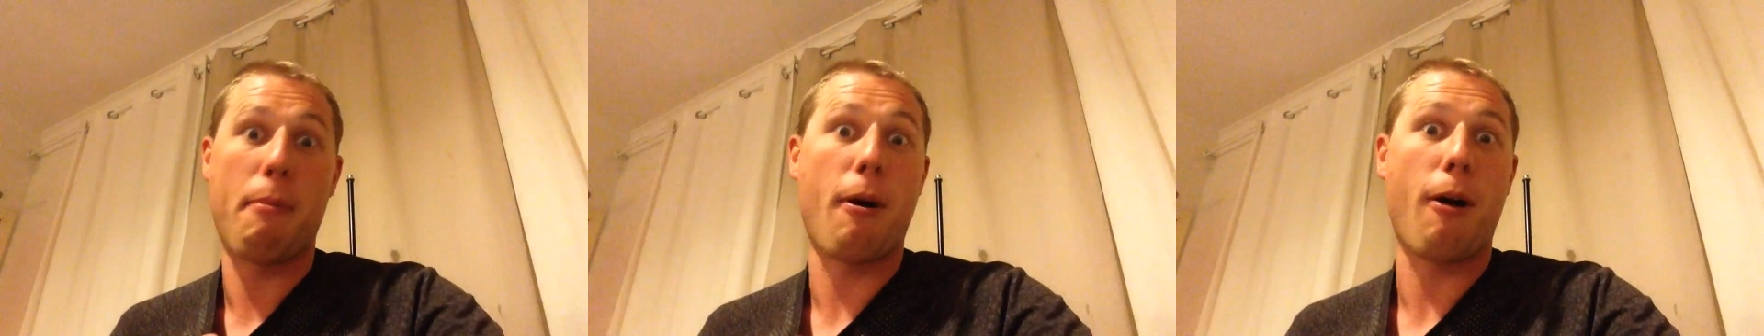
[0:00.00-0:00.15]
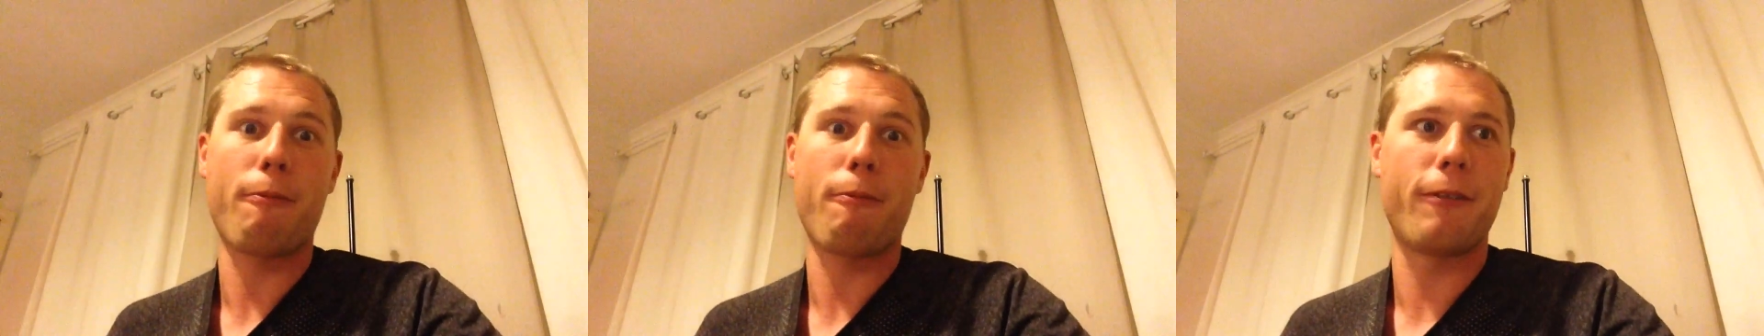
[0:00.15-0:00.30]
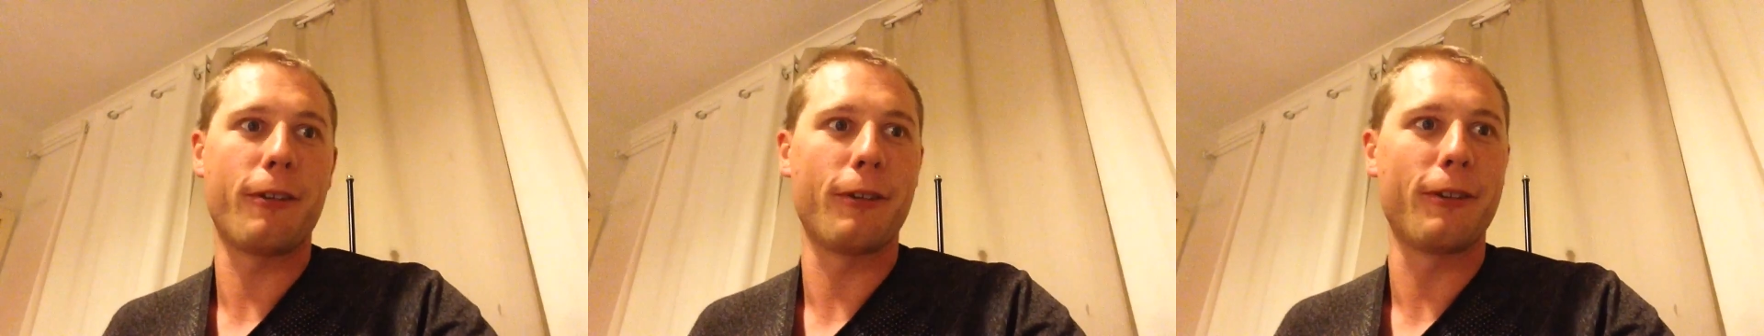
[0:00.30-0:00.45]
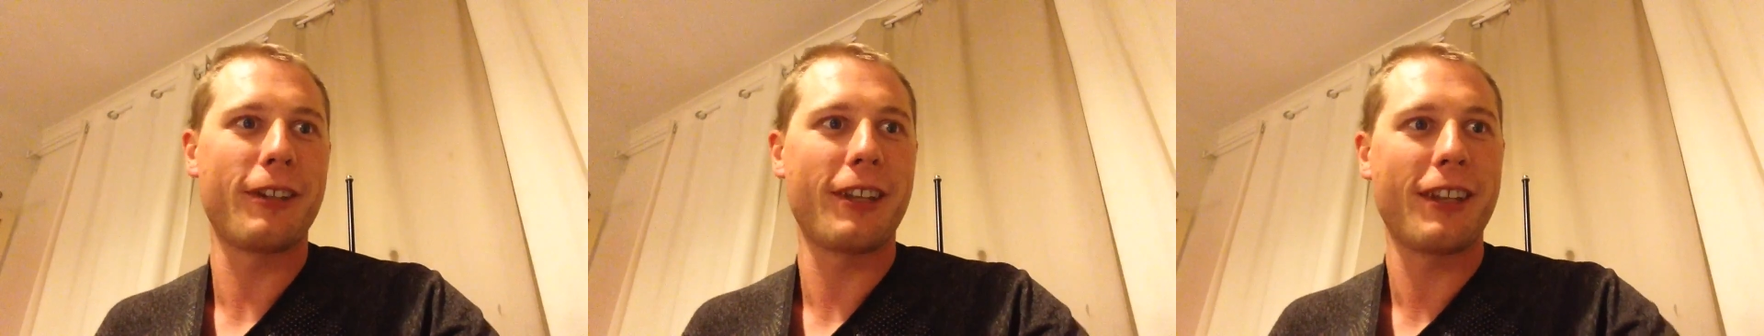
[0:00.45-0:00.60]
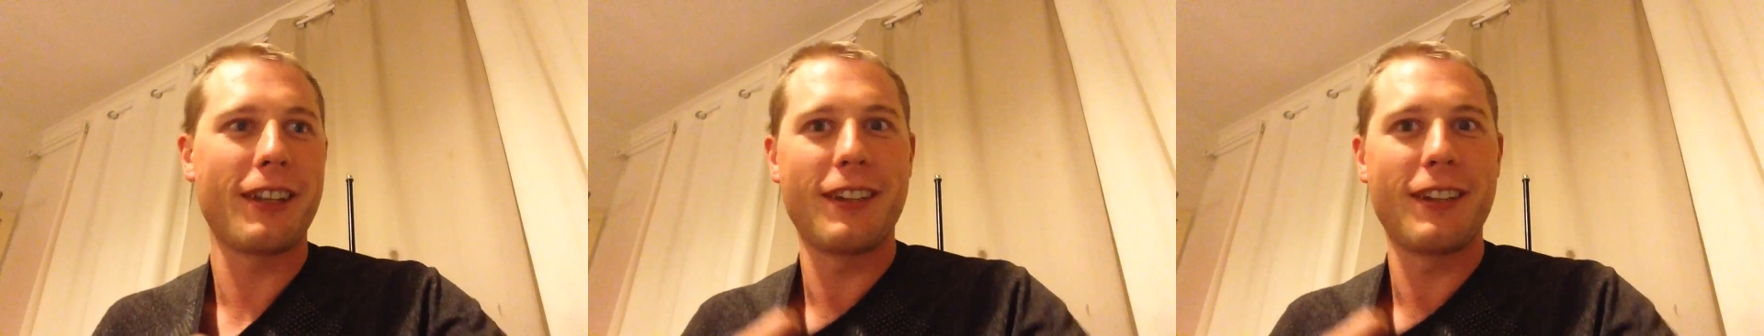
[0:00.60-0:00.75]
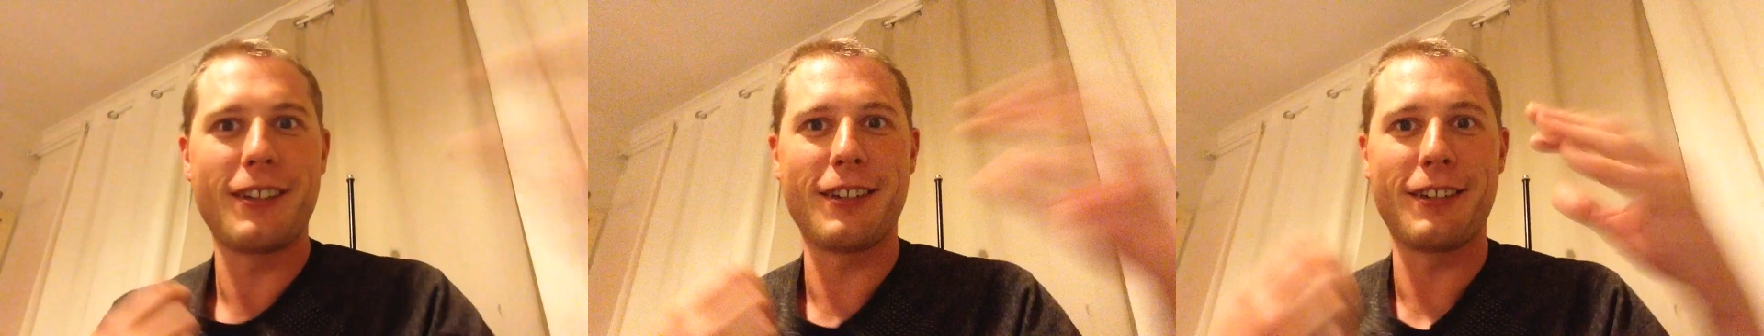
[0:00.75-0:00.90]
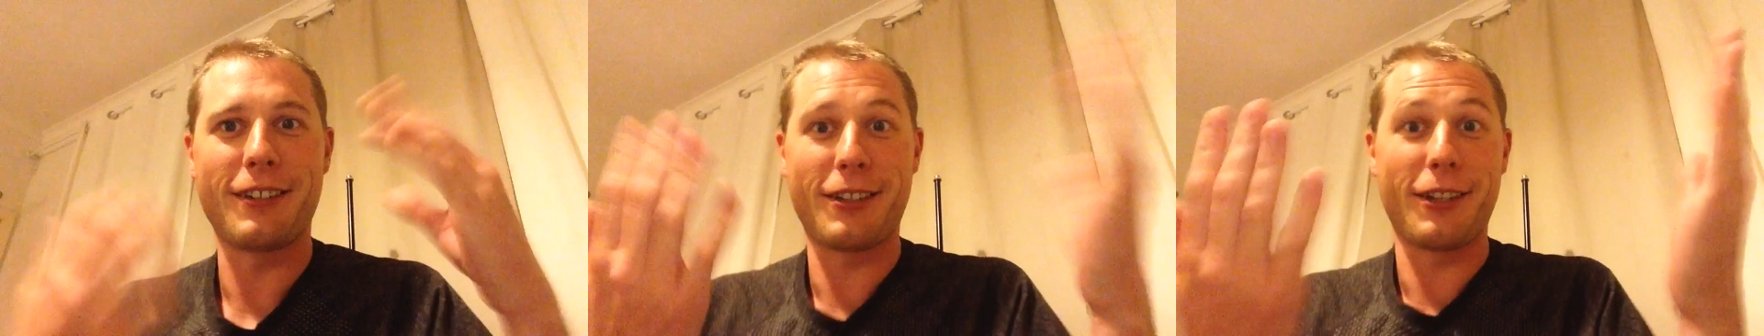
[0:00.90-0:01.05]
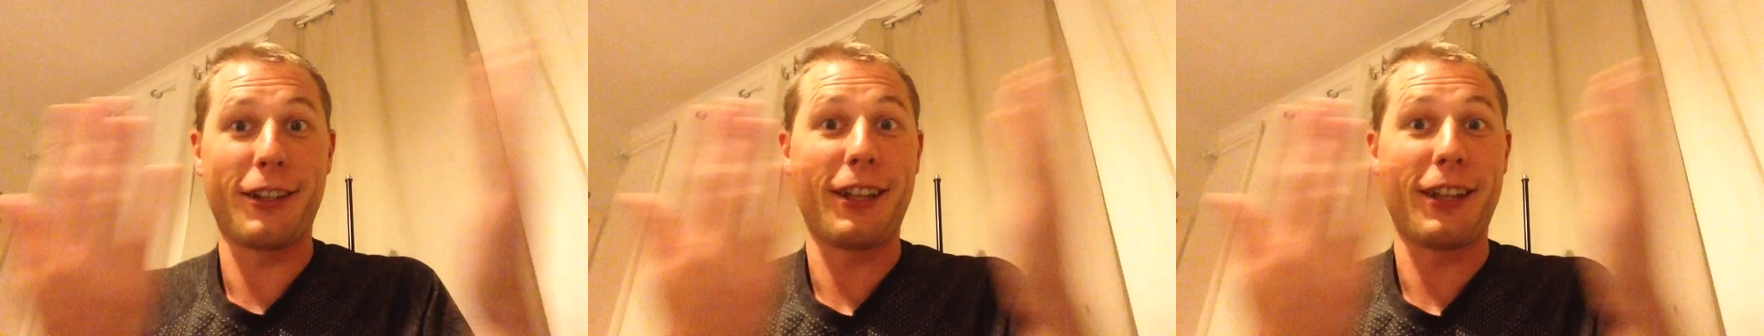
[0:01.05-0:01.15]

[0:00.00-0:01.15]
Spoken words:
pop filter to